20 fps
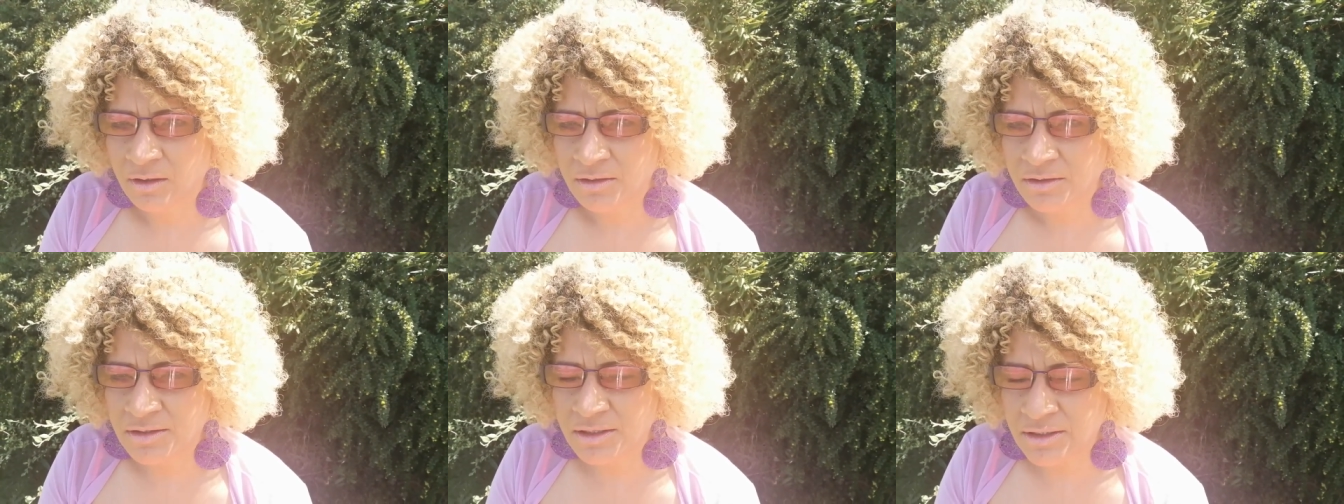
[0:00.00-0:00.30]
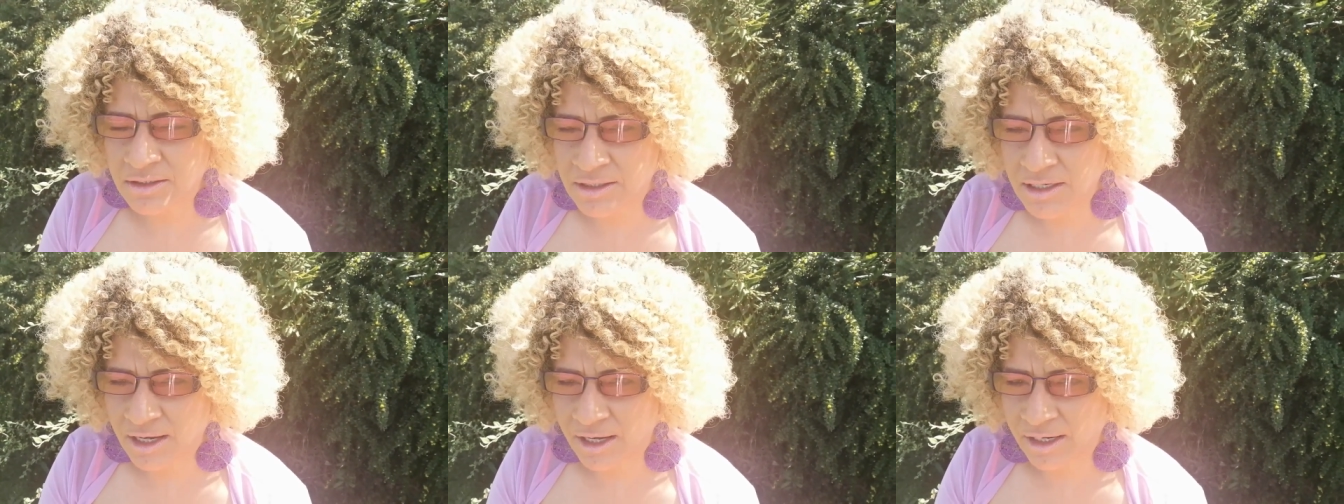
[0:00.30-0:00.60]

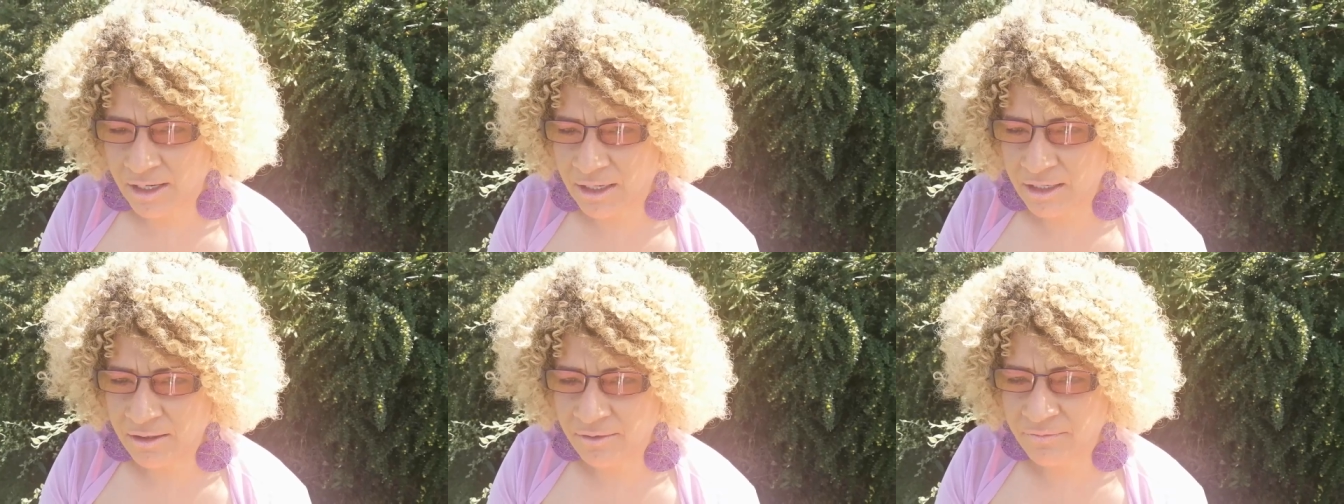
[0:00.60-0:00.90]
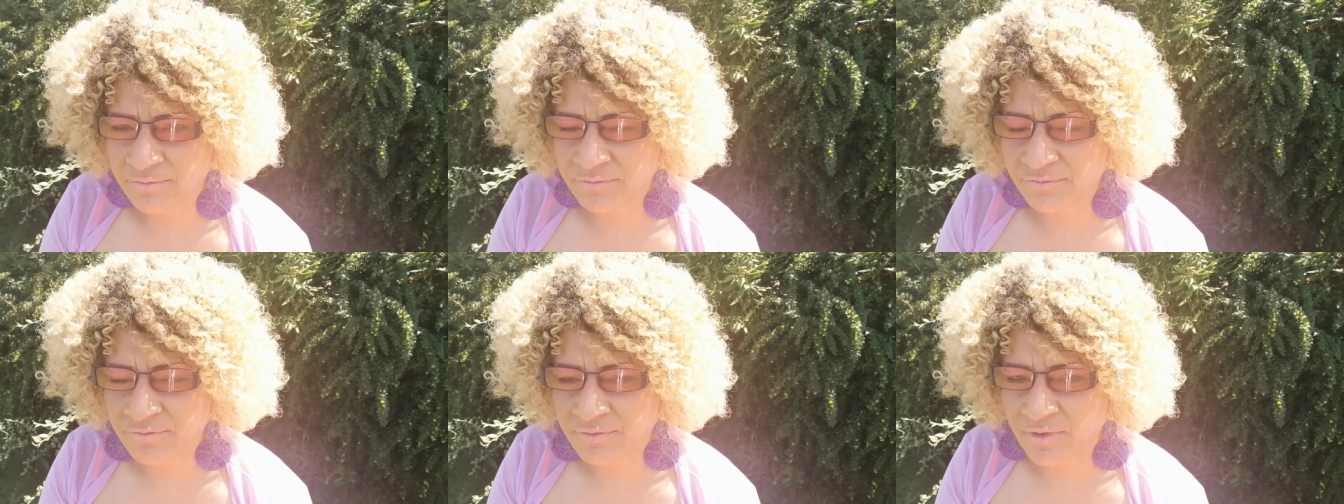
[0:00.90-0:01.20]
Today,
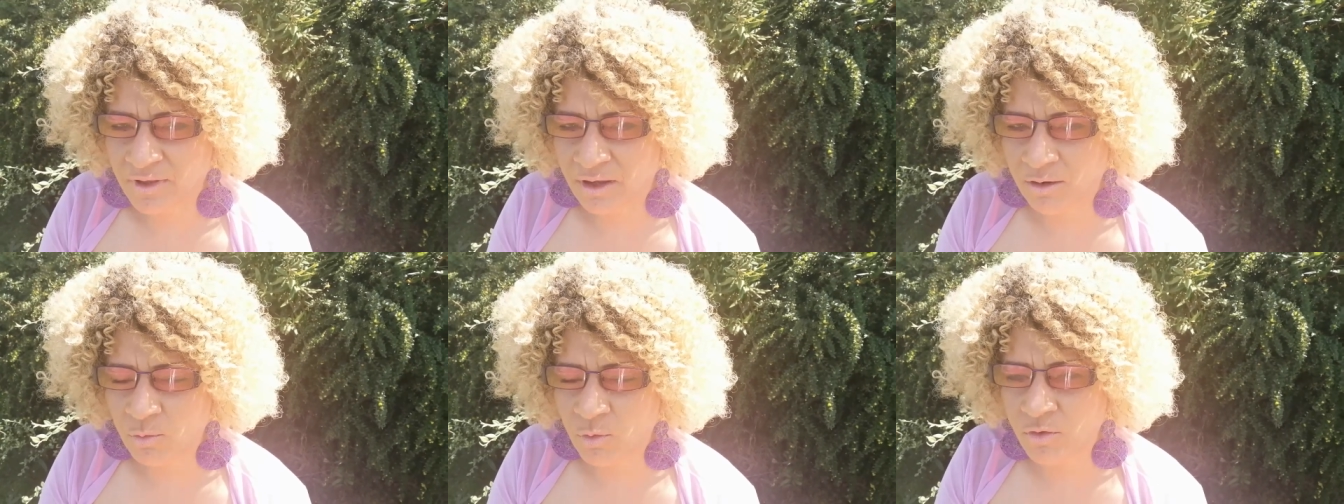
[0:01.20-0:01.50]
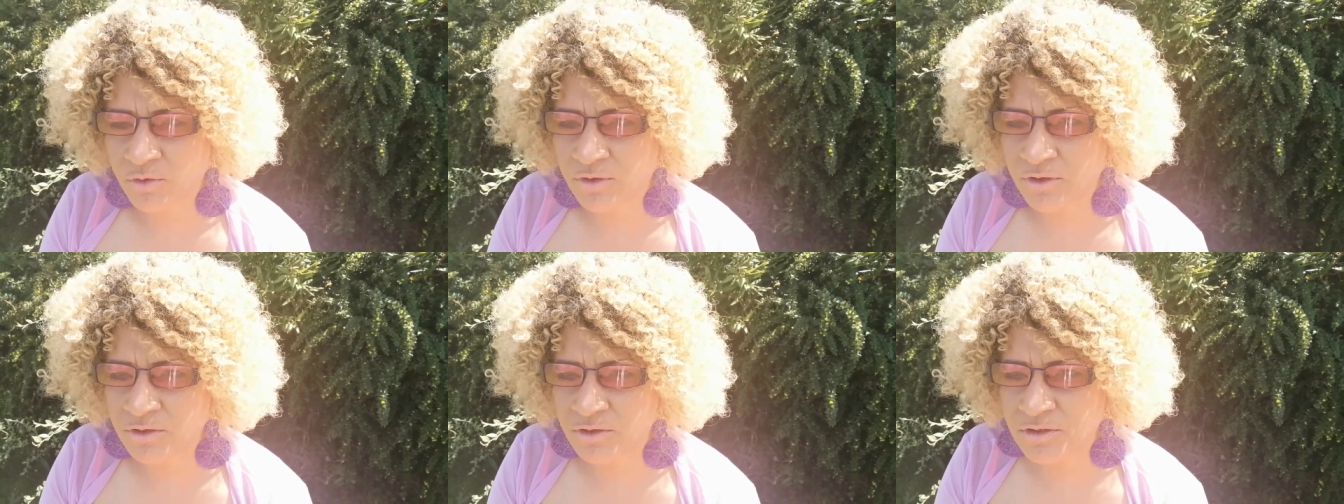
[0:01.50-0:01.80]
I
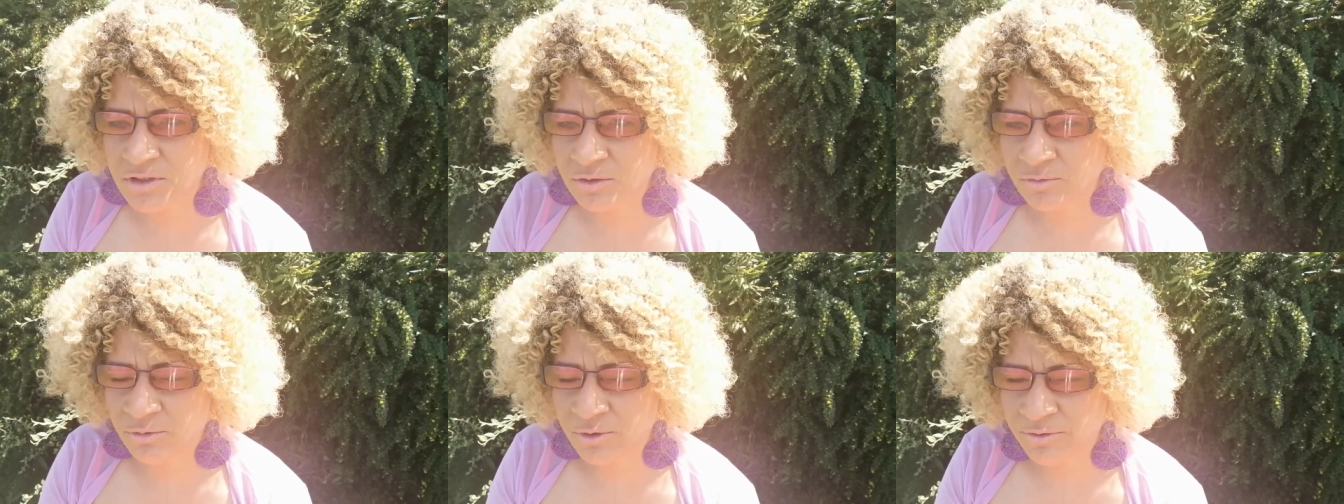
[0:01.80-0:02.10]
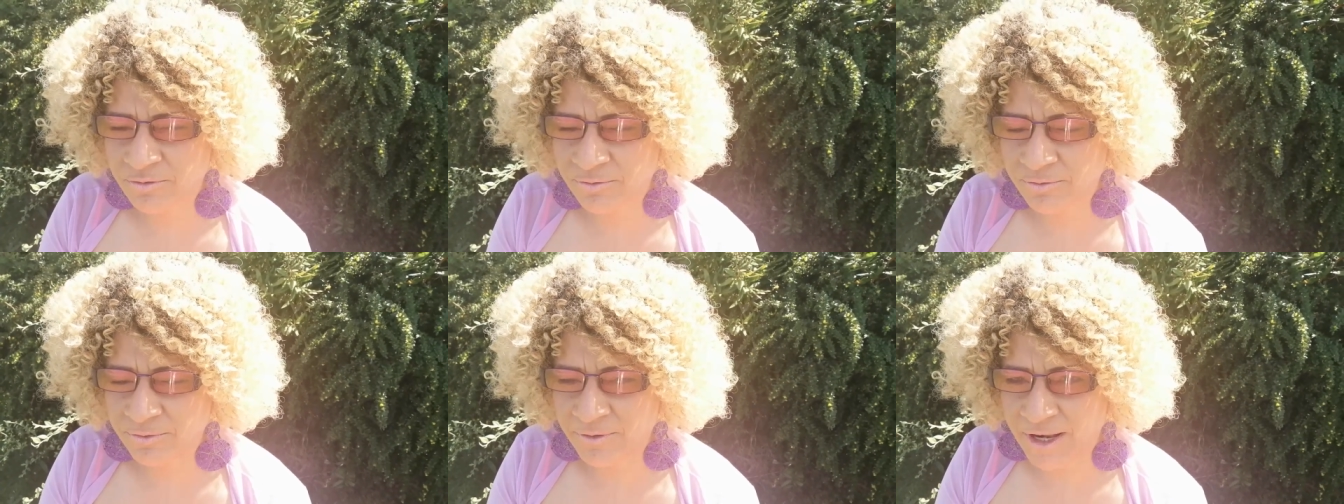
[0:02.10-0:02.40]
want you to
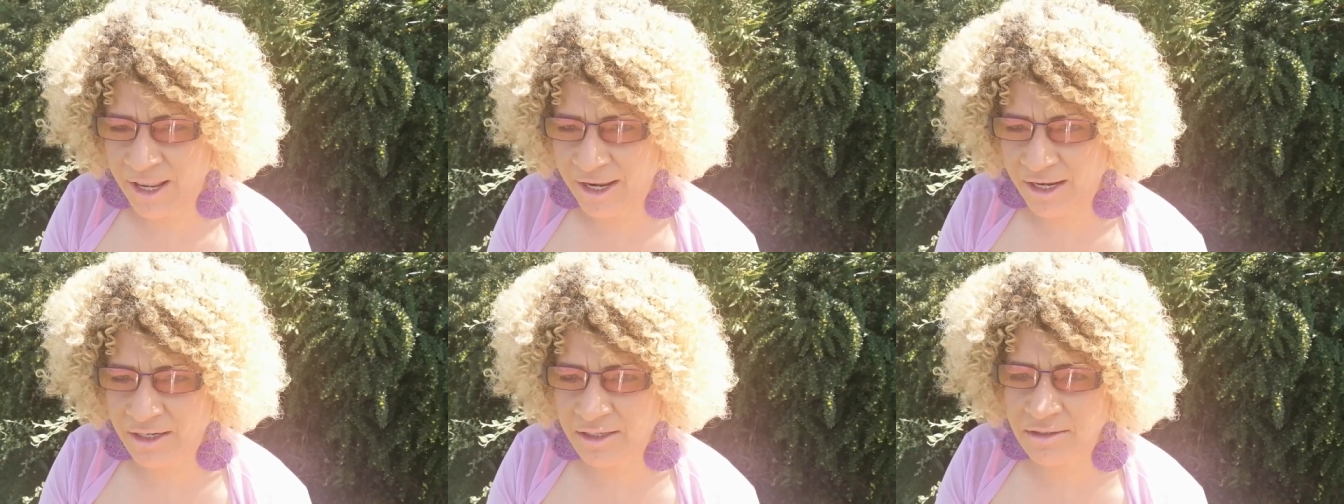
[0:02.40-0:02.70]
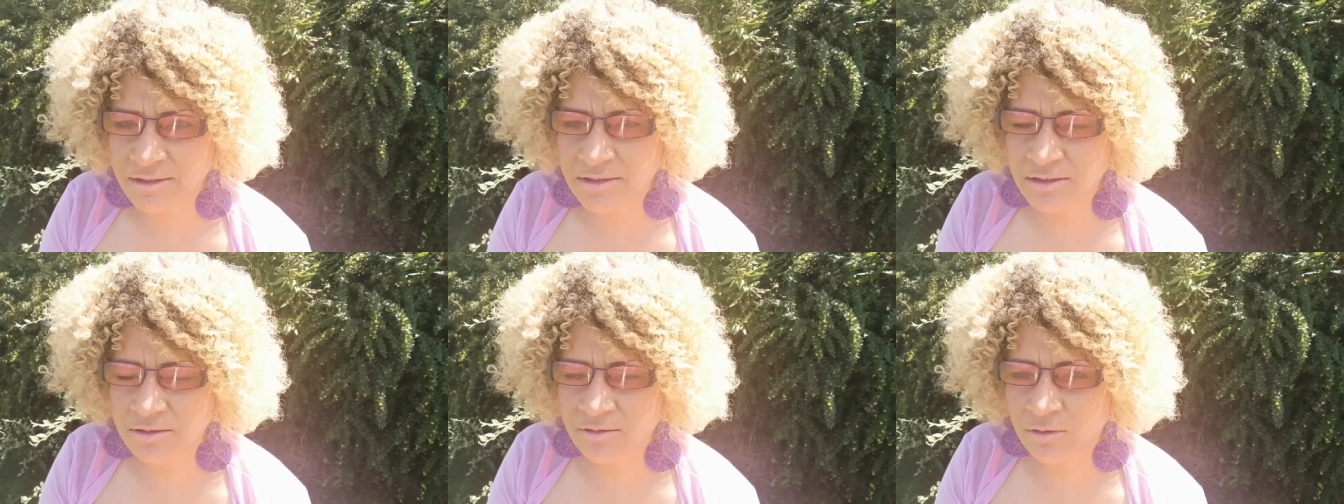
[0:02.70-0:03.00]

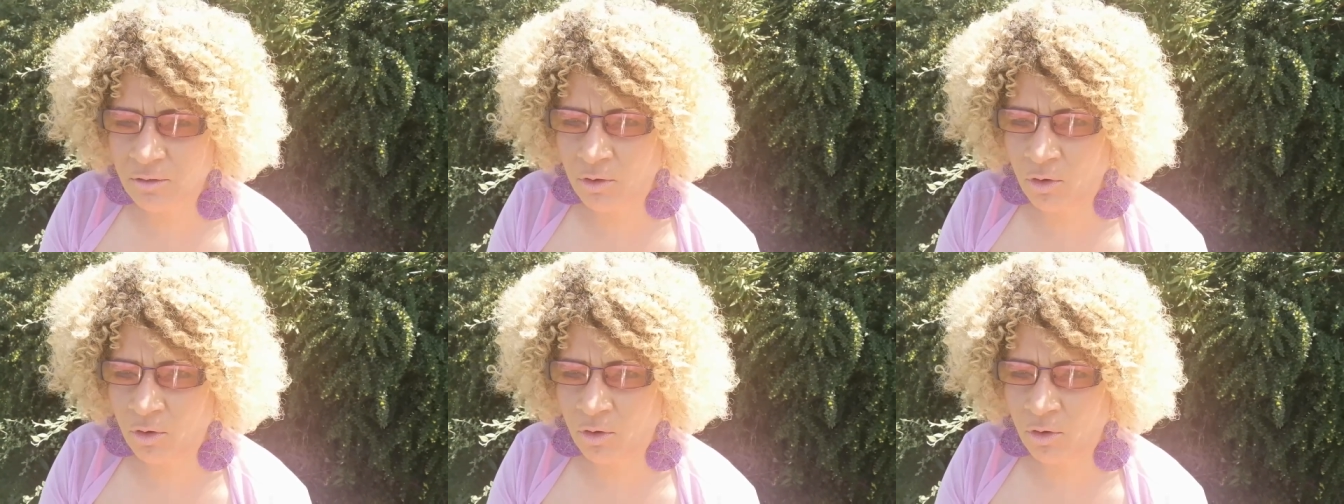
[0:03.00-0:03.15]
reflect